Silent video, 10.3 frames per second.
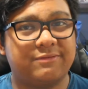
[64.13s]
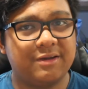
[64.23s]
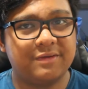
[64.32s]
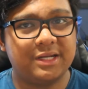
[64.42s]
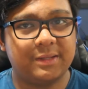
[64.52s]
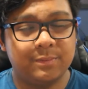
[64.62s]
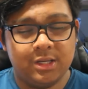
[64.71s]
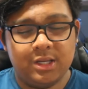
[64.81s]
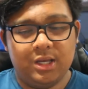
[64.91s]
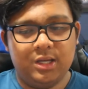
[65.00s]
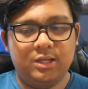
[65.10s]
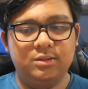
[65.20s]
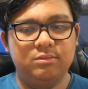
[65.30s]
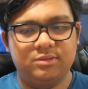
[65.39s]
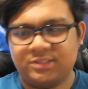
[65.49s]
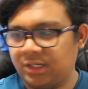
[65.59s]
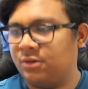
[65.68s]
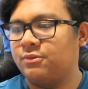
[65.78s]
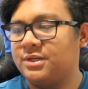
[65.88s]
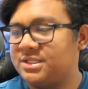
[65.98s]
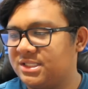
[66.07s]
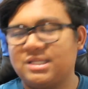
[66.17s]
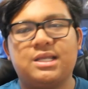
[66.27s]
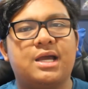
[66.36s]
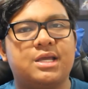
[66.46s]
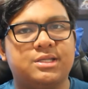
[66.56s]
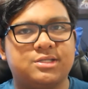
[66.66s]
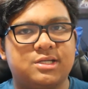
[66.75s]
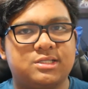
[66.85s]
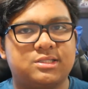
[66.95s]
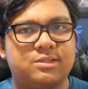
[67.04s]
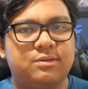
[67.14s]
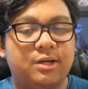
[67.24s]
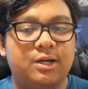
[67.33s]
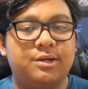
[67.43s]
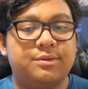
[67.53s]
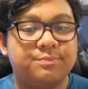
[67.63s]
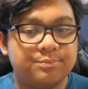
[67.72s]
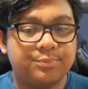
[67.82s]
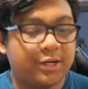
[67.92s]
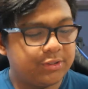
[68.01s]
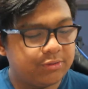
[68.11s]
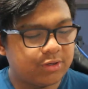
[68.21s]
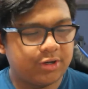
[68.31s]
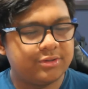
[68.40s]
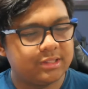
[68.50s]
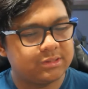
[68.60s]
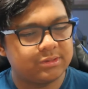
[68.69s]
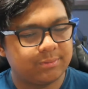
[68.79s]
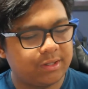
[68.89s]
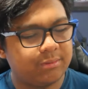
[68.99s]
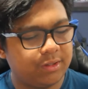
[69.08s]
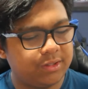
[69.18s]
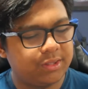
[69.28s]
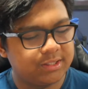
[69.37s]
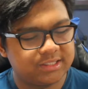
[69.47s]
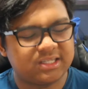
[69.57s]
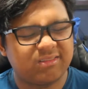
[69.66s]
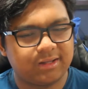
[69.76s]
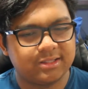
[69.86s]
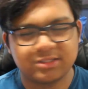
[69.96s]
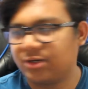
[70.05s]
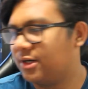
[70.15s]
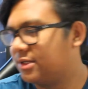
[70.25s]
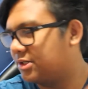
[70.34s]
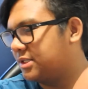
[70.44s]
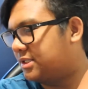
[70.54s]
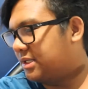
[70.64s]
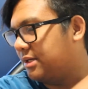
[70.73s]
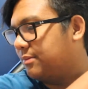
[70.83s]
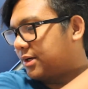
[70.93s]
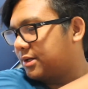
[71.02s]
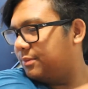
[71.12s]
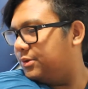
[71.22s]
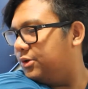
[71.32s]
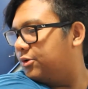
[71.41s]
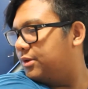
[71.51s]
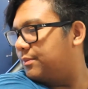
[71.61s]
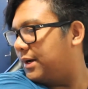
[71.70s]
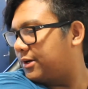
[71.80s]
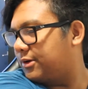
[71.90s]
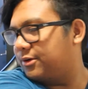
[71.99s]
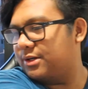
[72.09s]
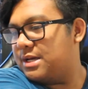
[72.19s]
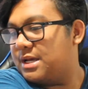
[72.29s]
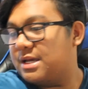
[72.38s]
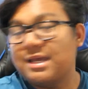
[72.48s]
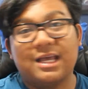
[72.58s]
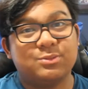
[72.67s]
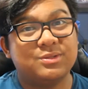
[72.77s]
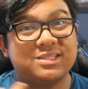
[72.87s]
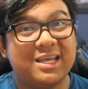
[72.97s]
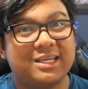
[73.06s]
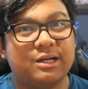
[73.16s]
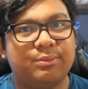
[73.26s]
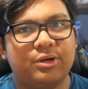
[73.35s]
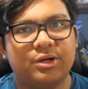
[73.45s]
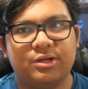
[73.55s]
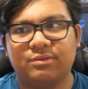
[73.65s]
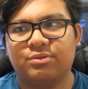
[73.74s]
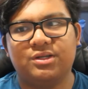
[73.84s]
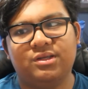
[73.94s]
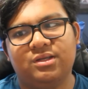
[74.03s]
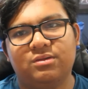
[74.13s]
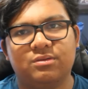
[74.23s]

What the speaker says: 580. So recently I just bought a new card. This was about a month since I've had this card. As you guys can see, my computer in the background has been taken apart pretty